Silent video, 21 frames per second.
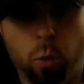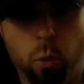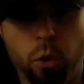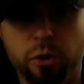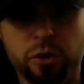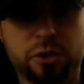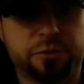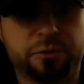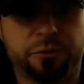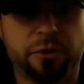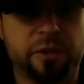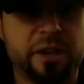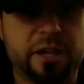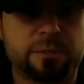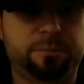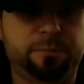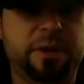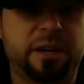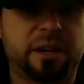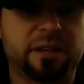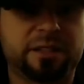words for this
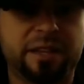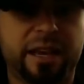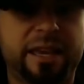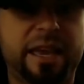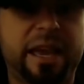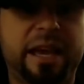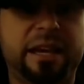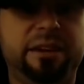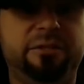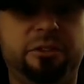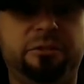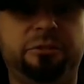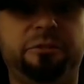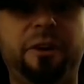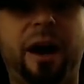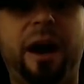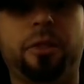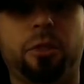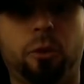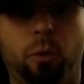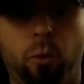because I can't even
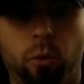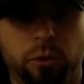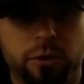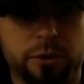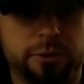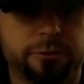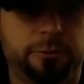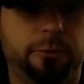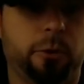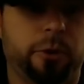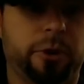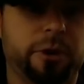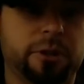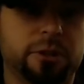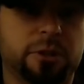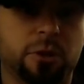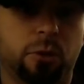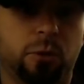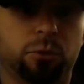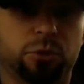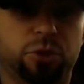find the words for it,
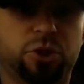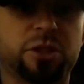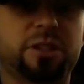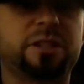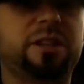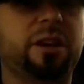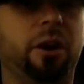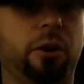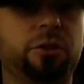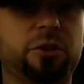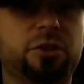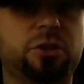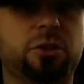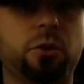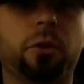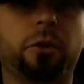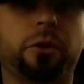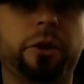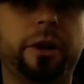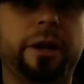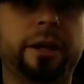so we'll just tell the
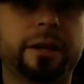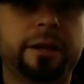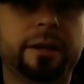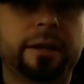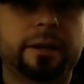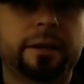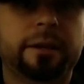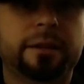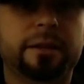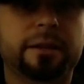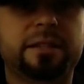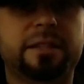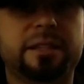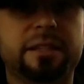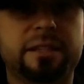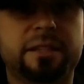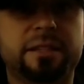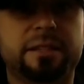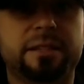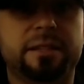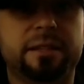story. This
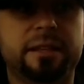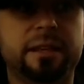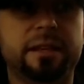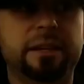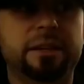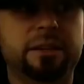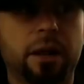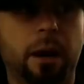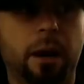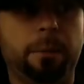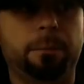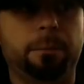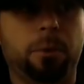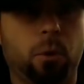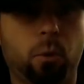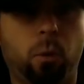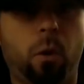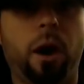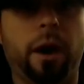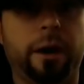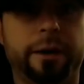is the number
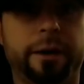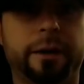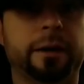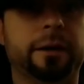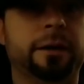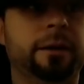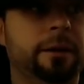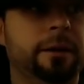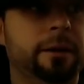one